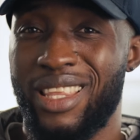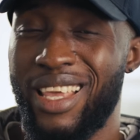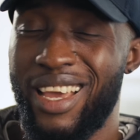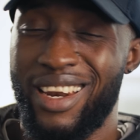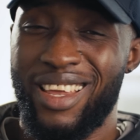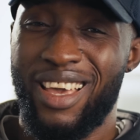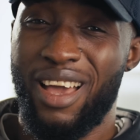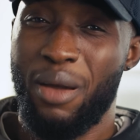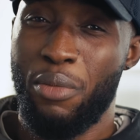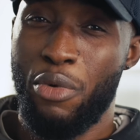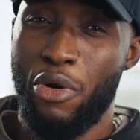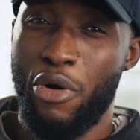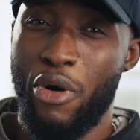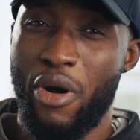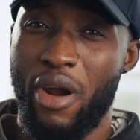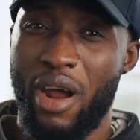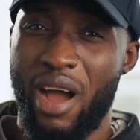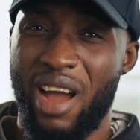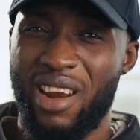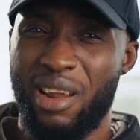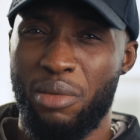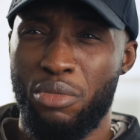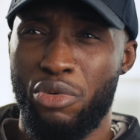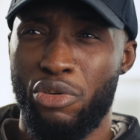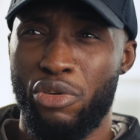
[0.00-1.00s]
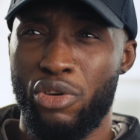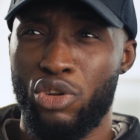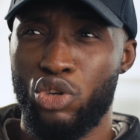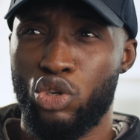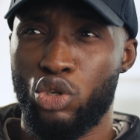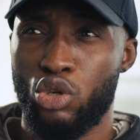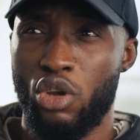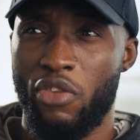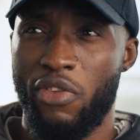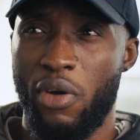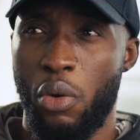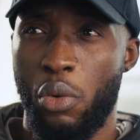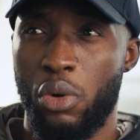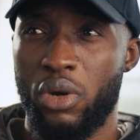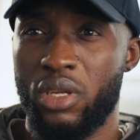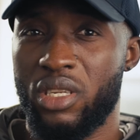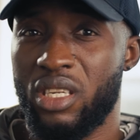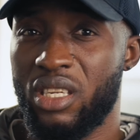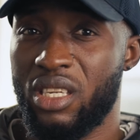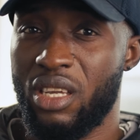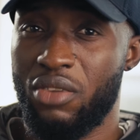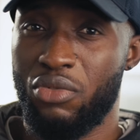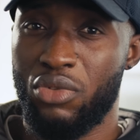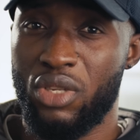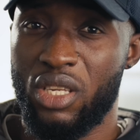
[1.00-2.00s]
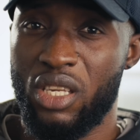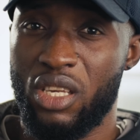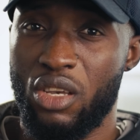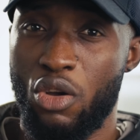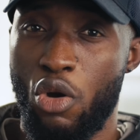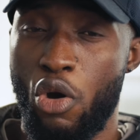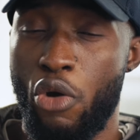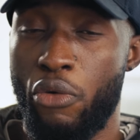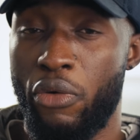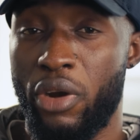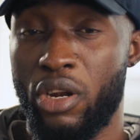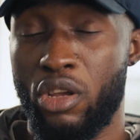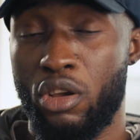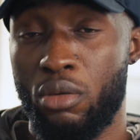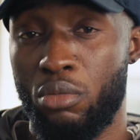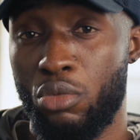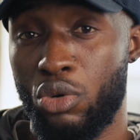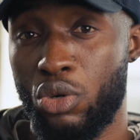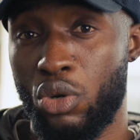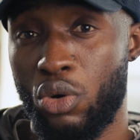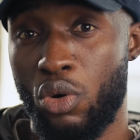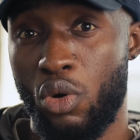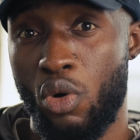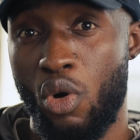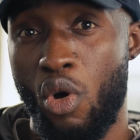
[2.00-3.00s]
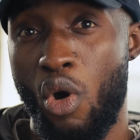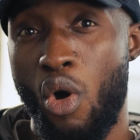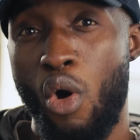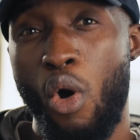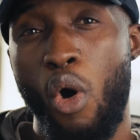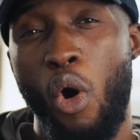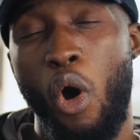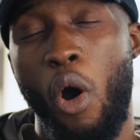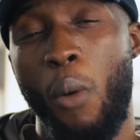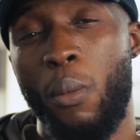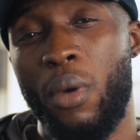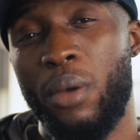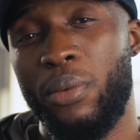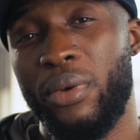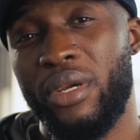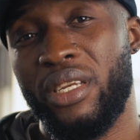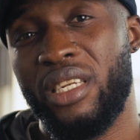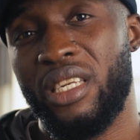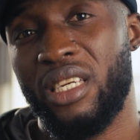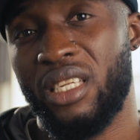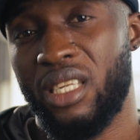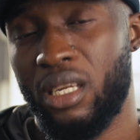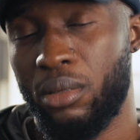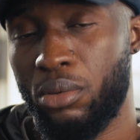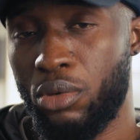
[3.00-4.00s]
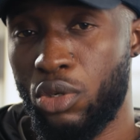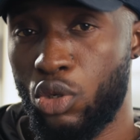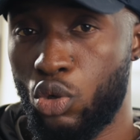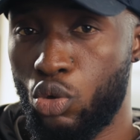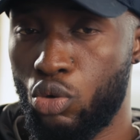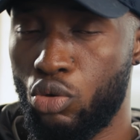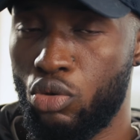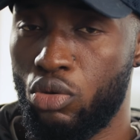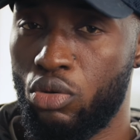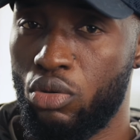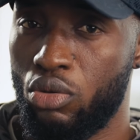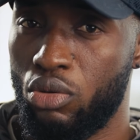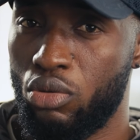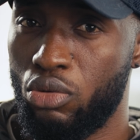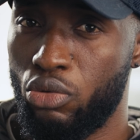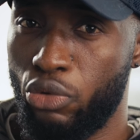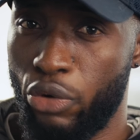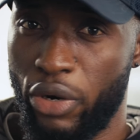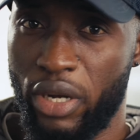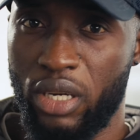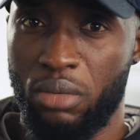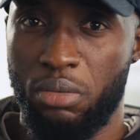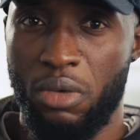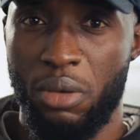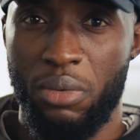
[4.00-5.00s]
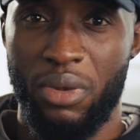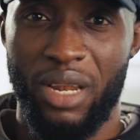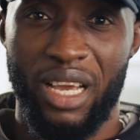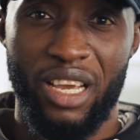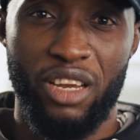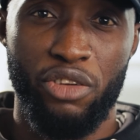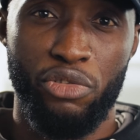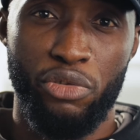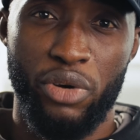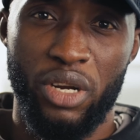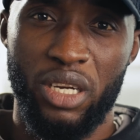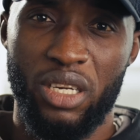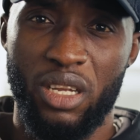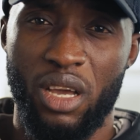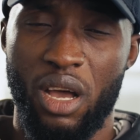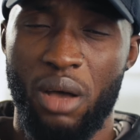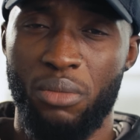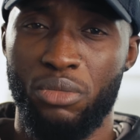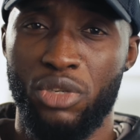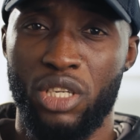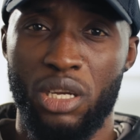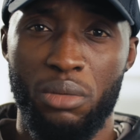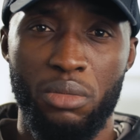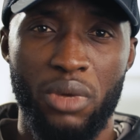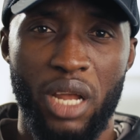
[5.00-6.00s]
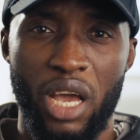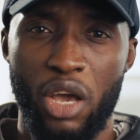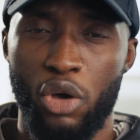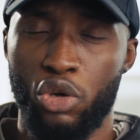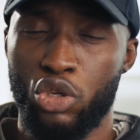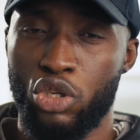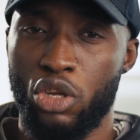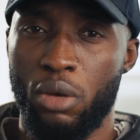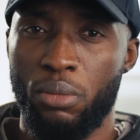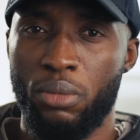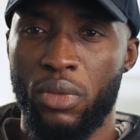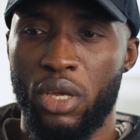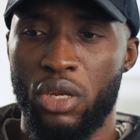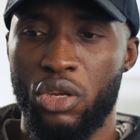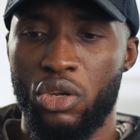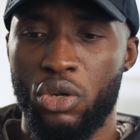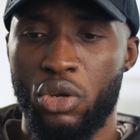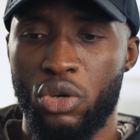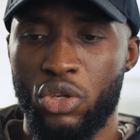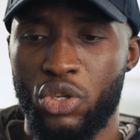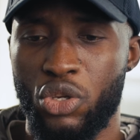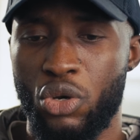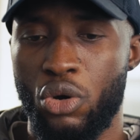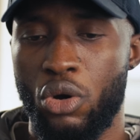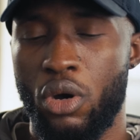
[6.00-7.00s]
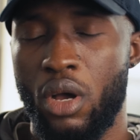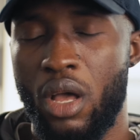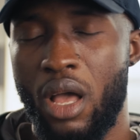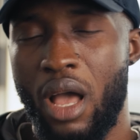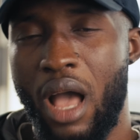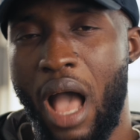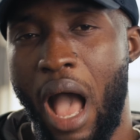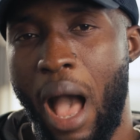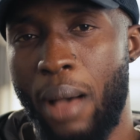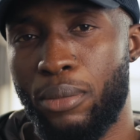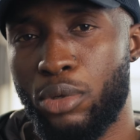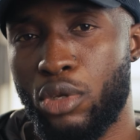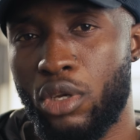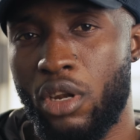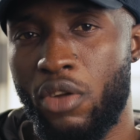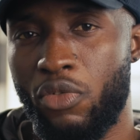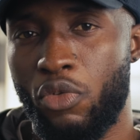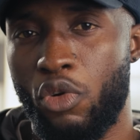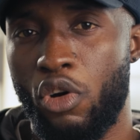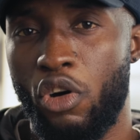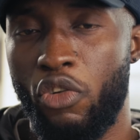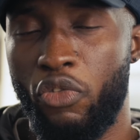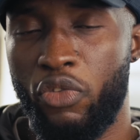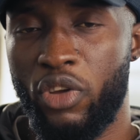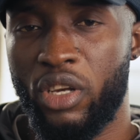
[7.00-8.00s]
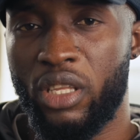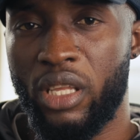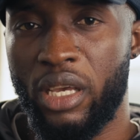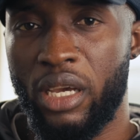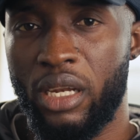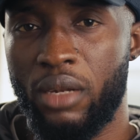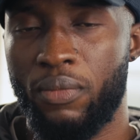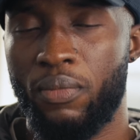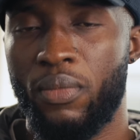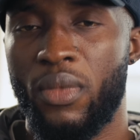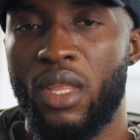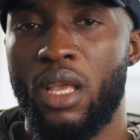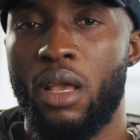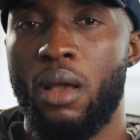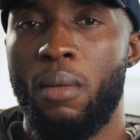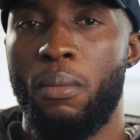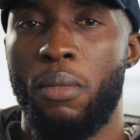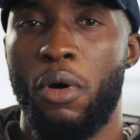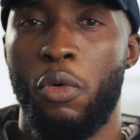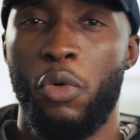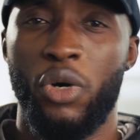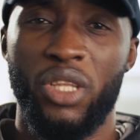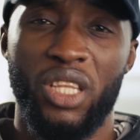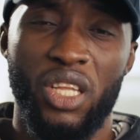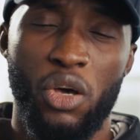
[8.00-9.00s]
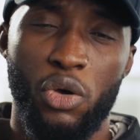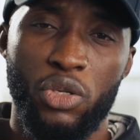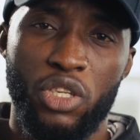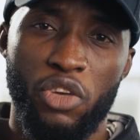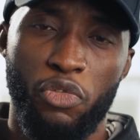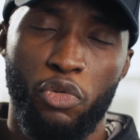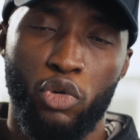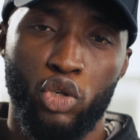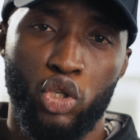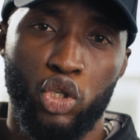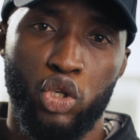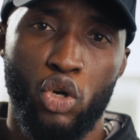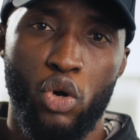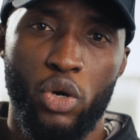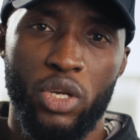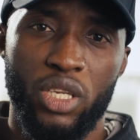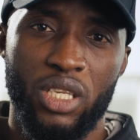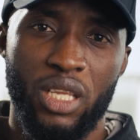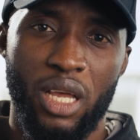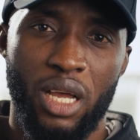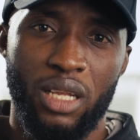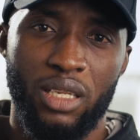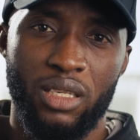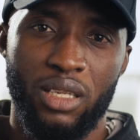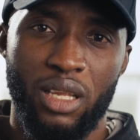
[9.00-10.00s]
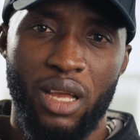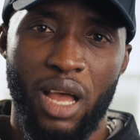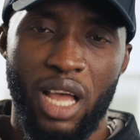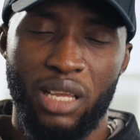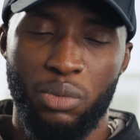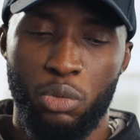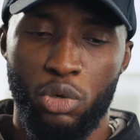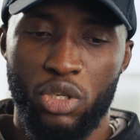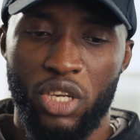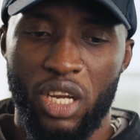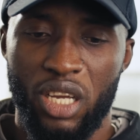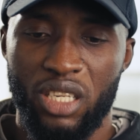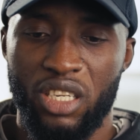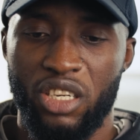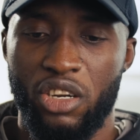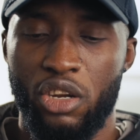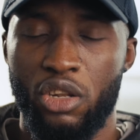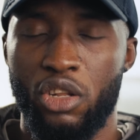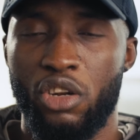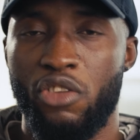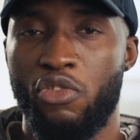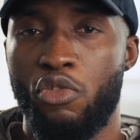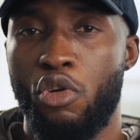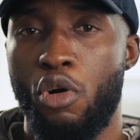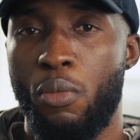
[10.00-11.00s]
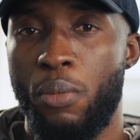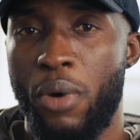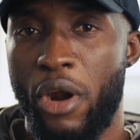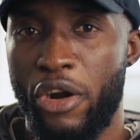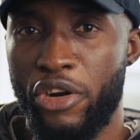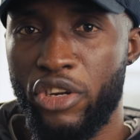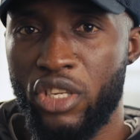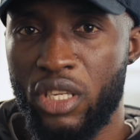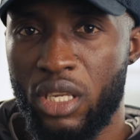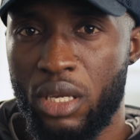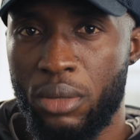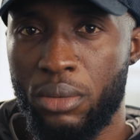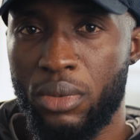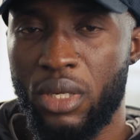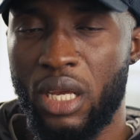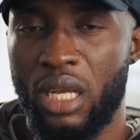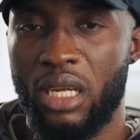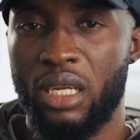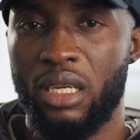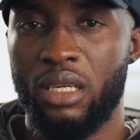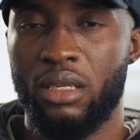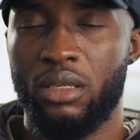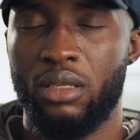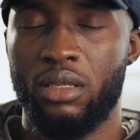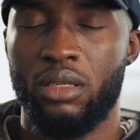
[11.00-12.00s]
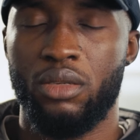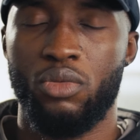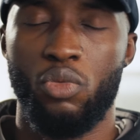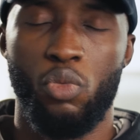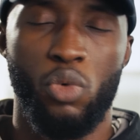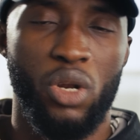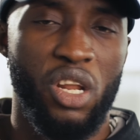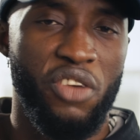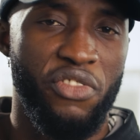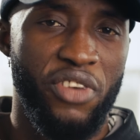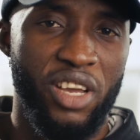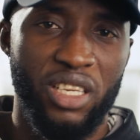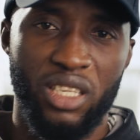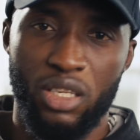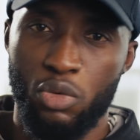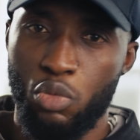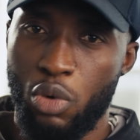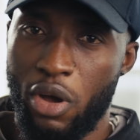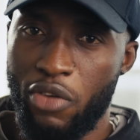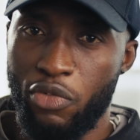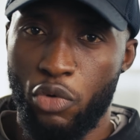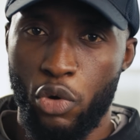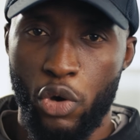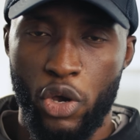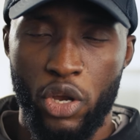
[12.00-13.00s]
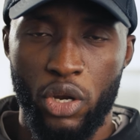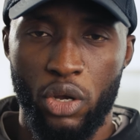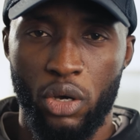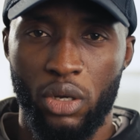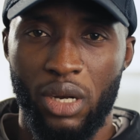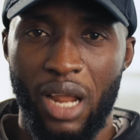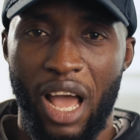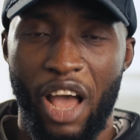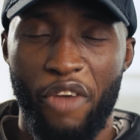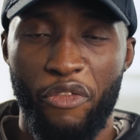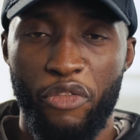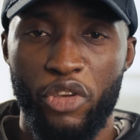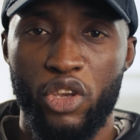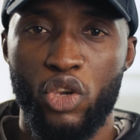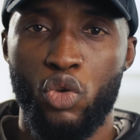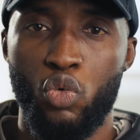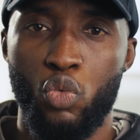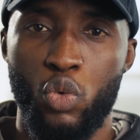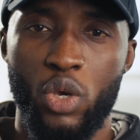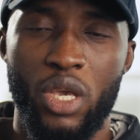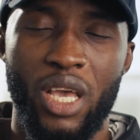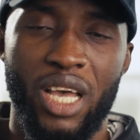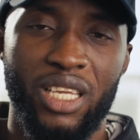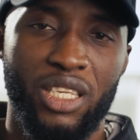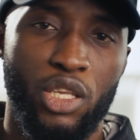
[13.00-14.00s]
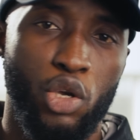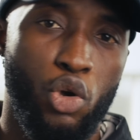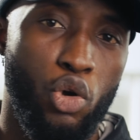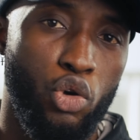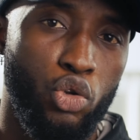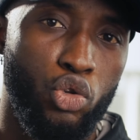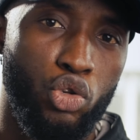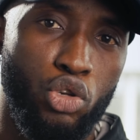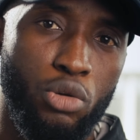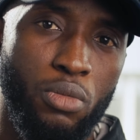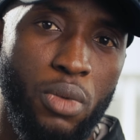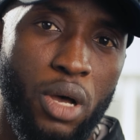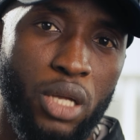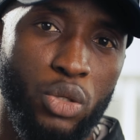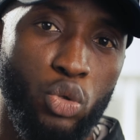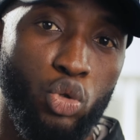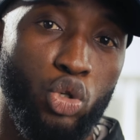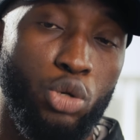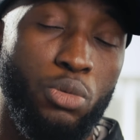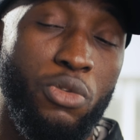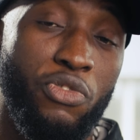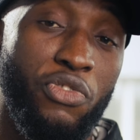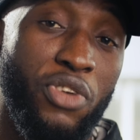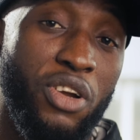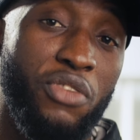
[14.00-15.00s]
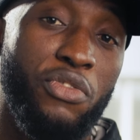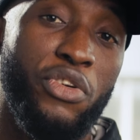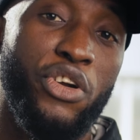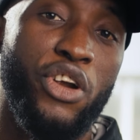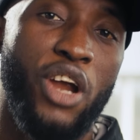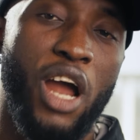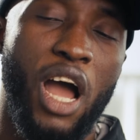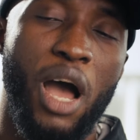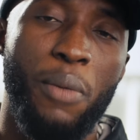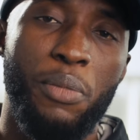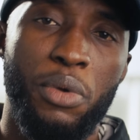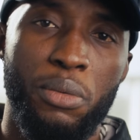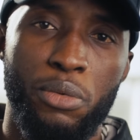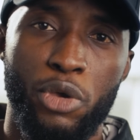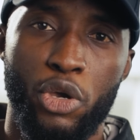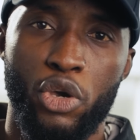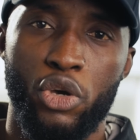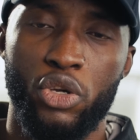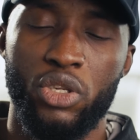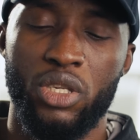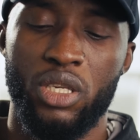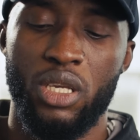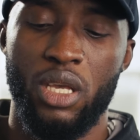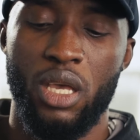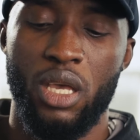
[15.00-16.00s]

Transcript: a third camera, and I'm not really sure if I want a T70 or a Red Komodo or maybe a DS72 Red, maybe like a Red Gemini or something, so I'm sort of conflicted. But one thing I'll say for sure is that as much as there are a lot of comparisons and whatever it is we have going on, I think we as the consumers, we should be very happy, because